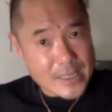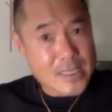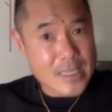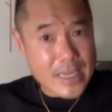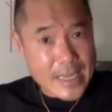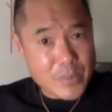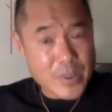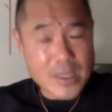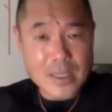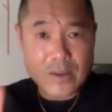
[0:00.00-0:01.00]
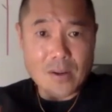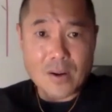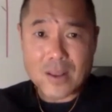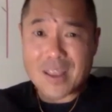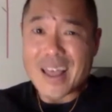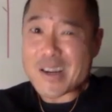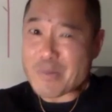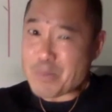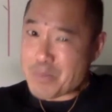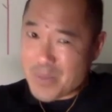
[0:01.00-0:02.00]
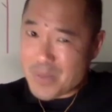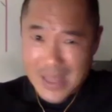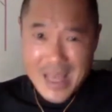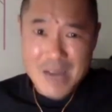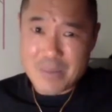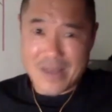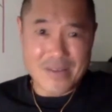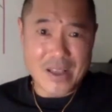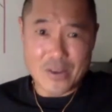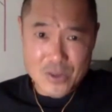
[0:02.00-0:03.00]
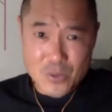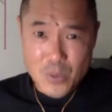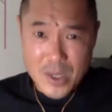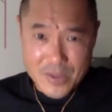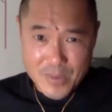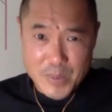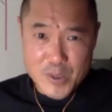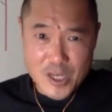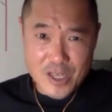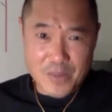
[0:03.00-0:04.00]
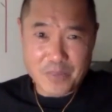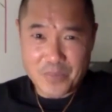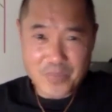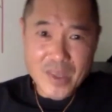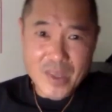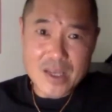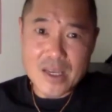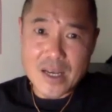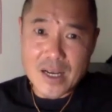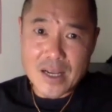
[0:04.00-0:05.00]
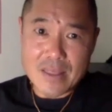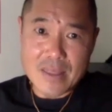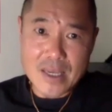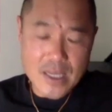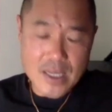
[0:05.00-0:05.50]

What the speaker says: today, but there are a lot of bad values in one of them in particular. And I think